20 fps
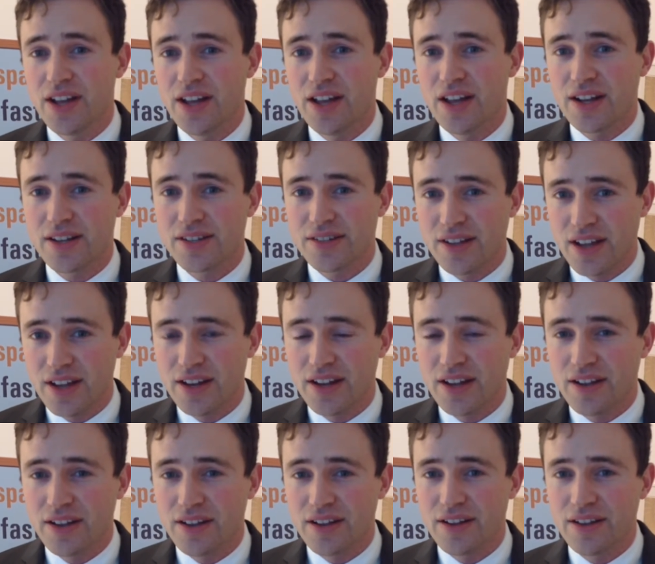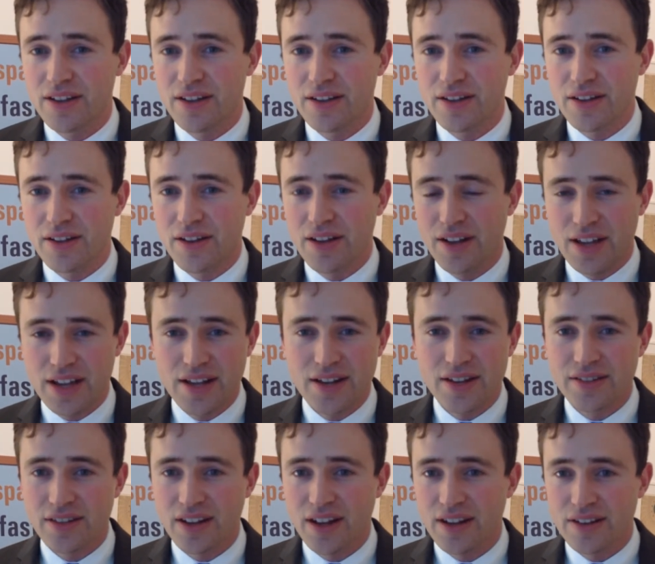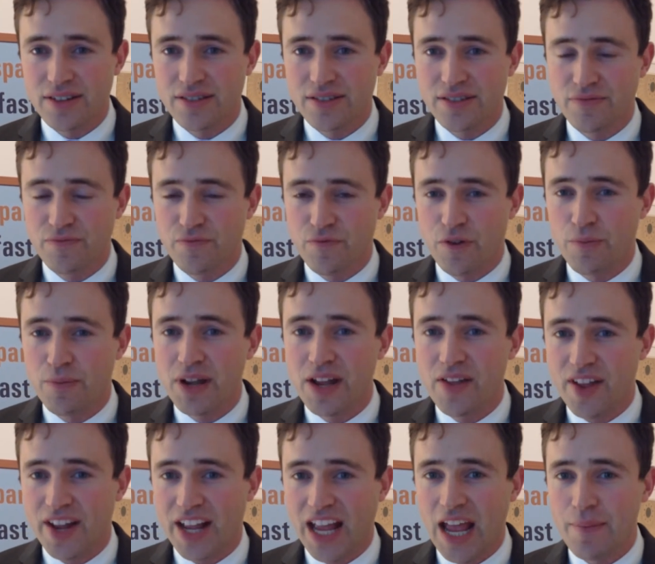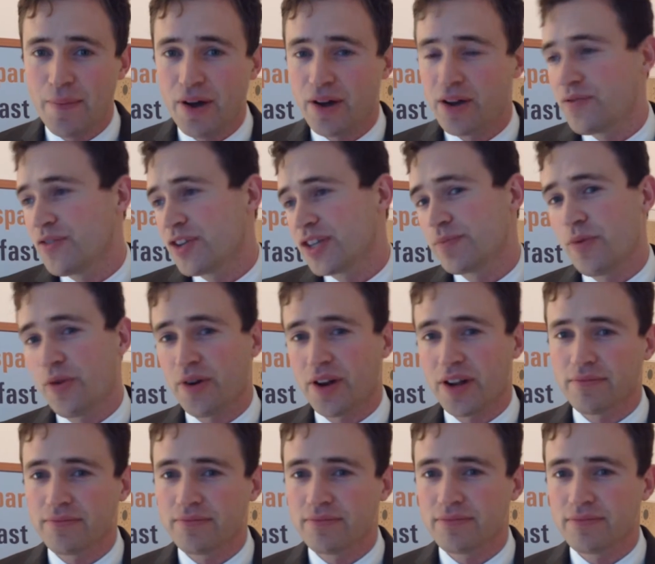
exciting insights for me that came out of this morning.